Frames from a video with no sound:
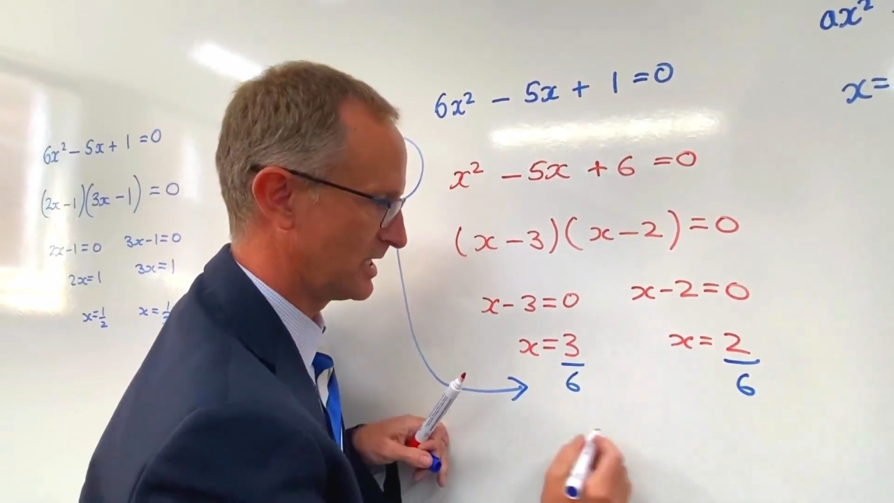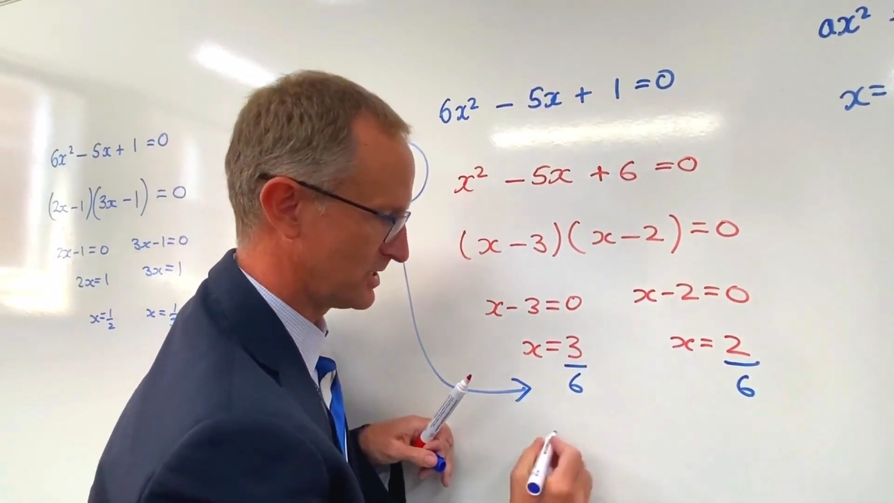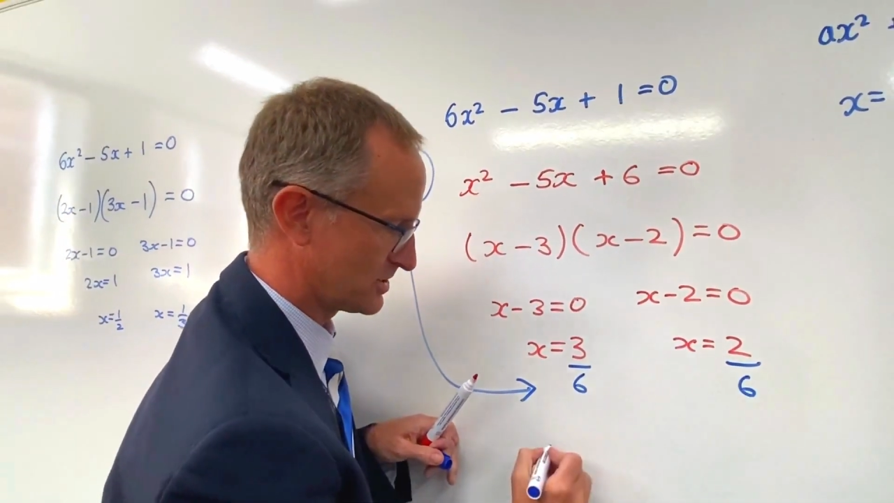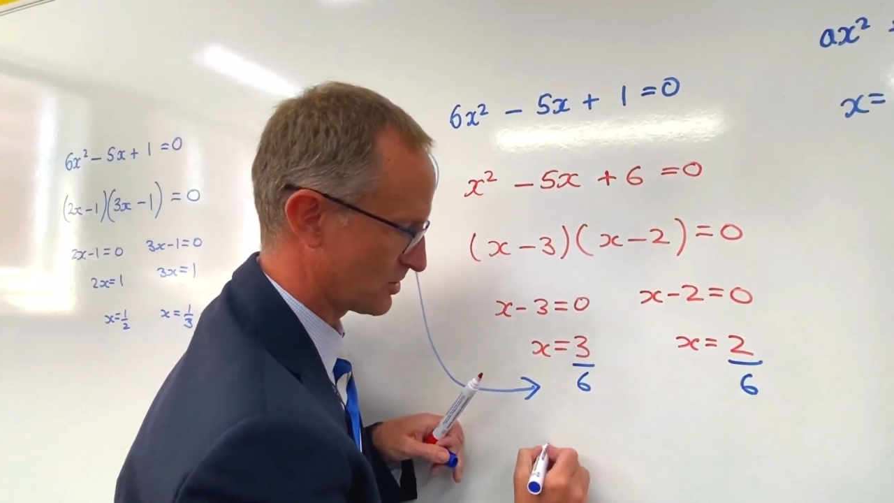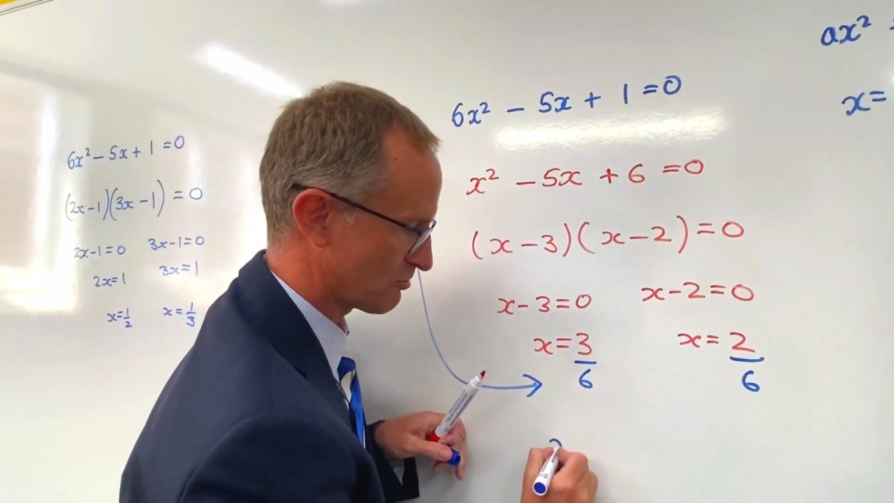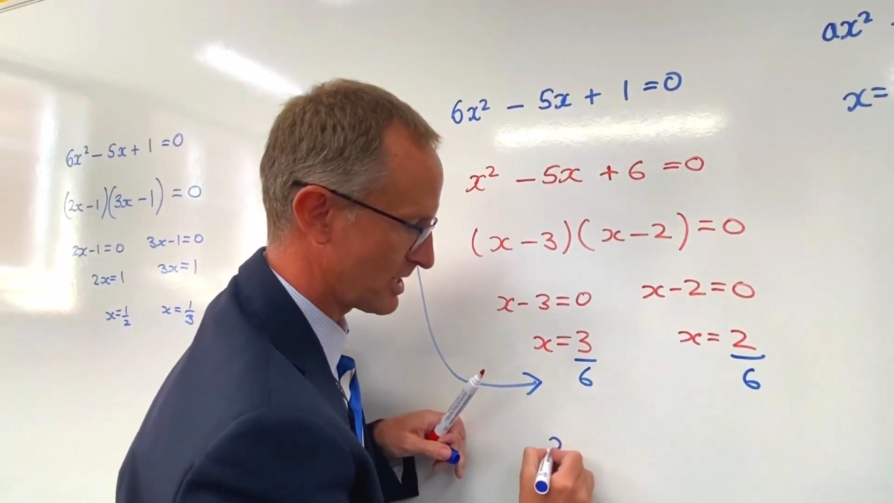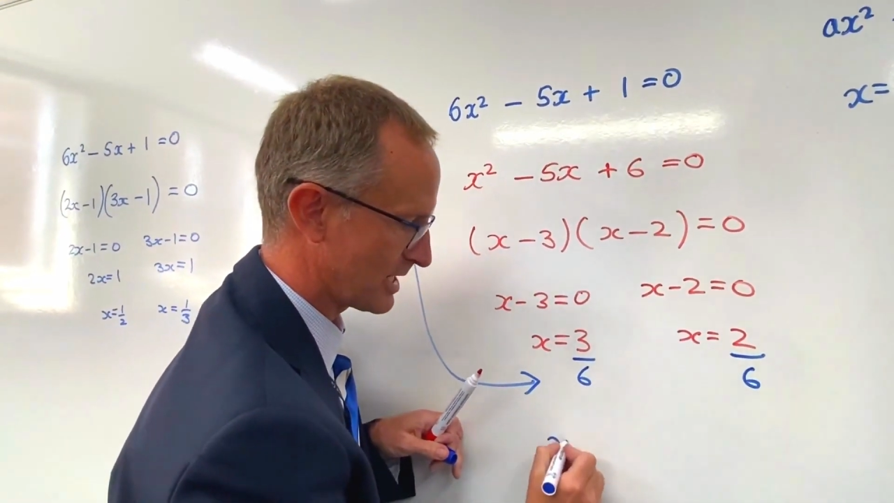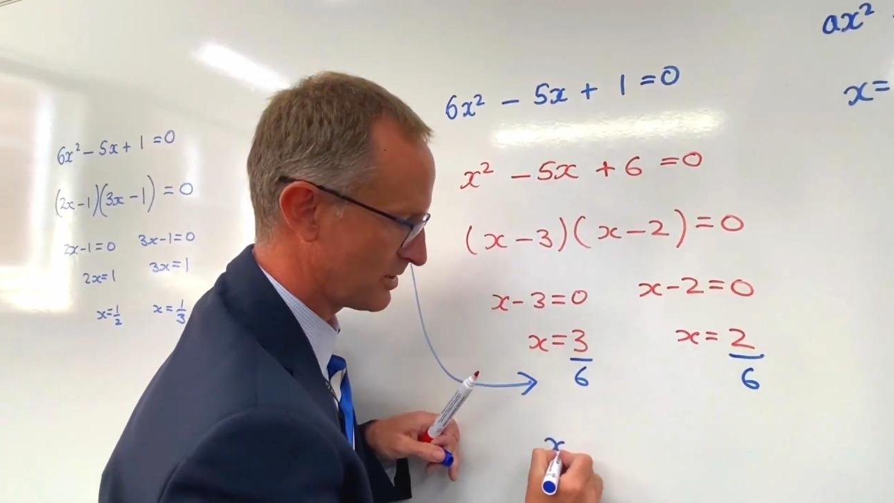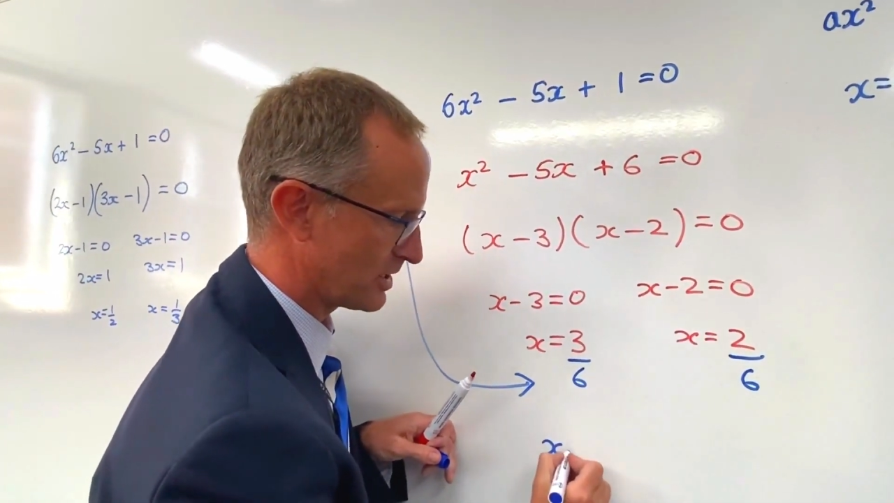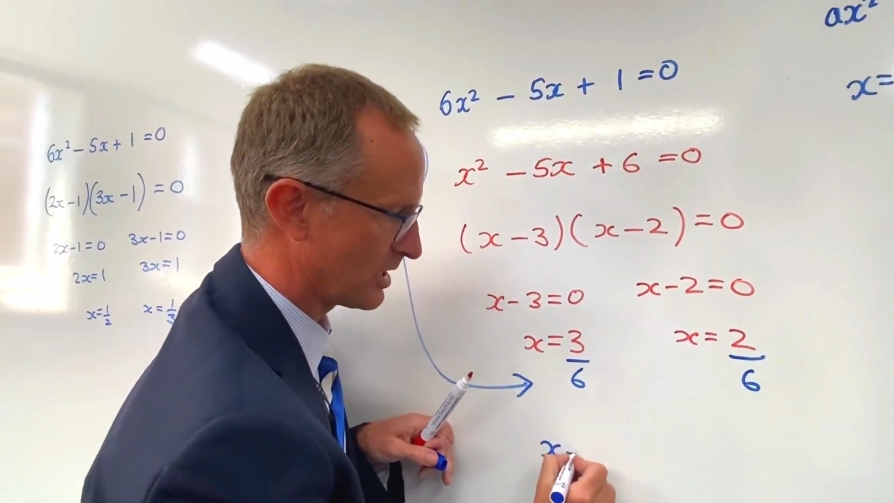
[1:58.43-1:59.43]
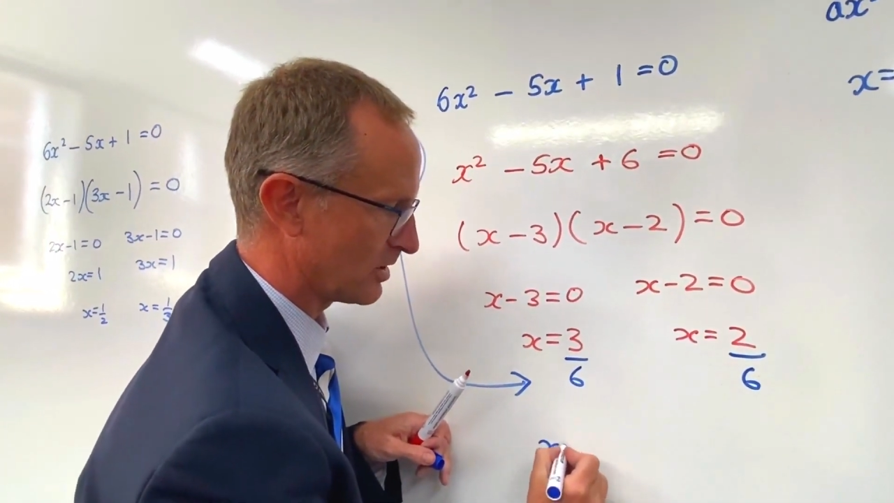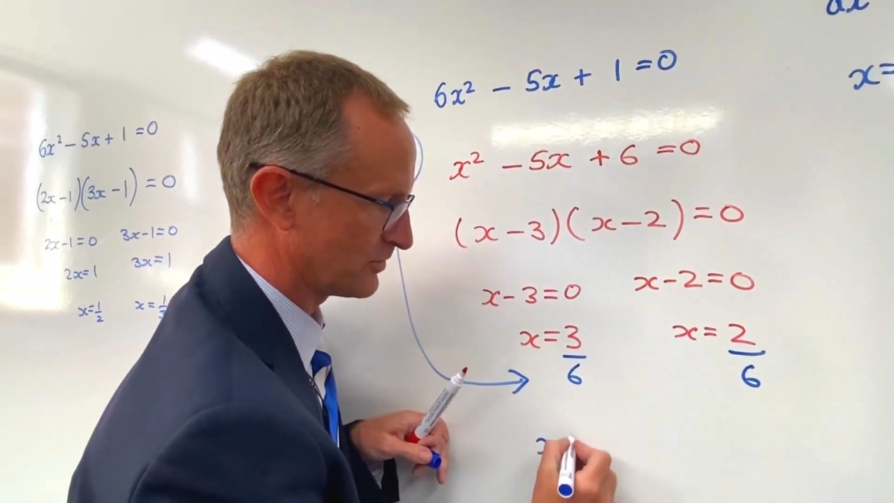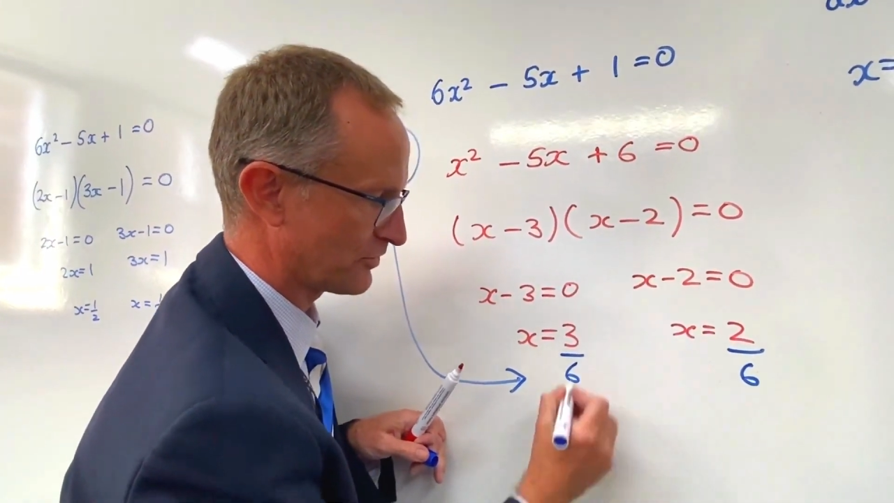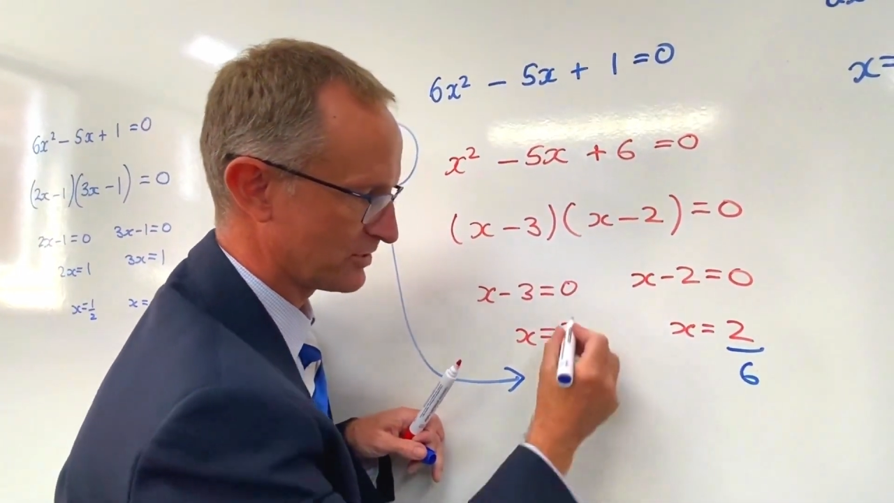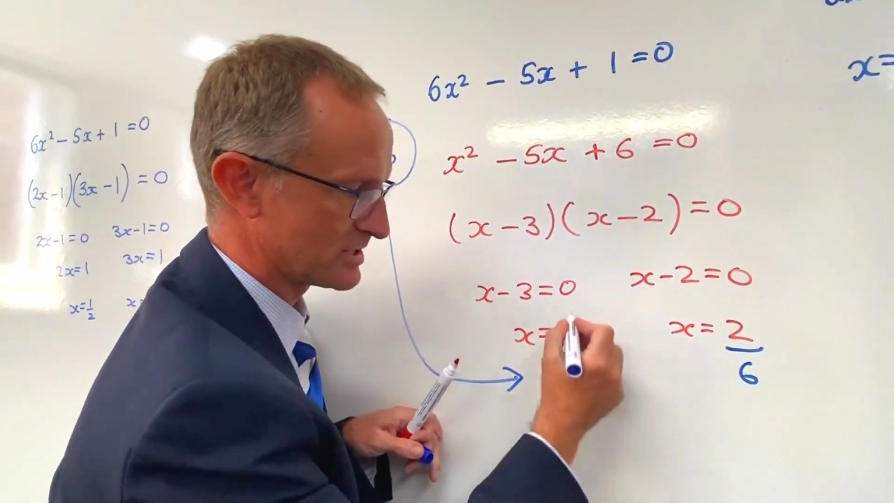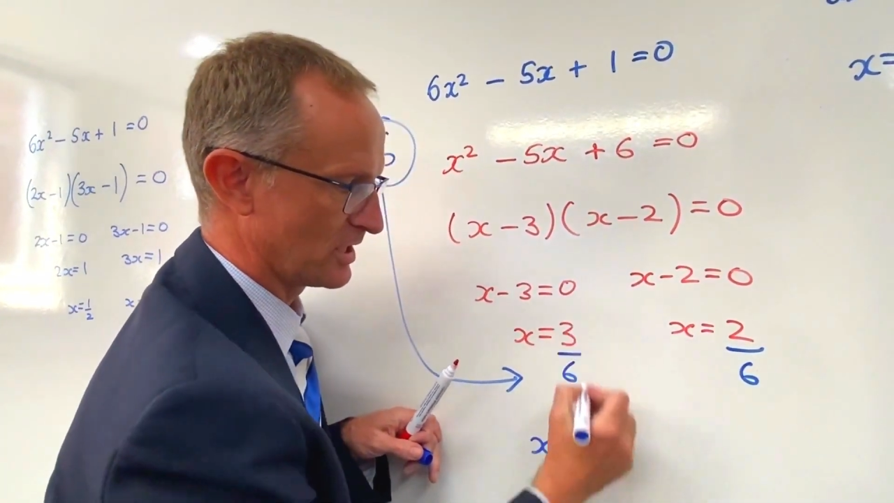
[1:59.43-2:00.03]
to create the answers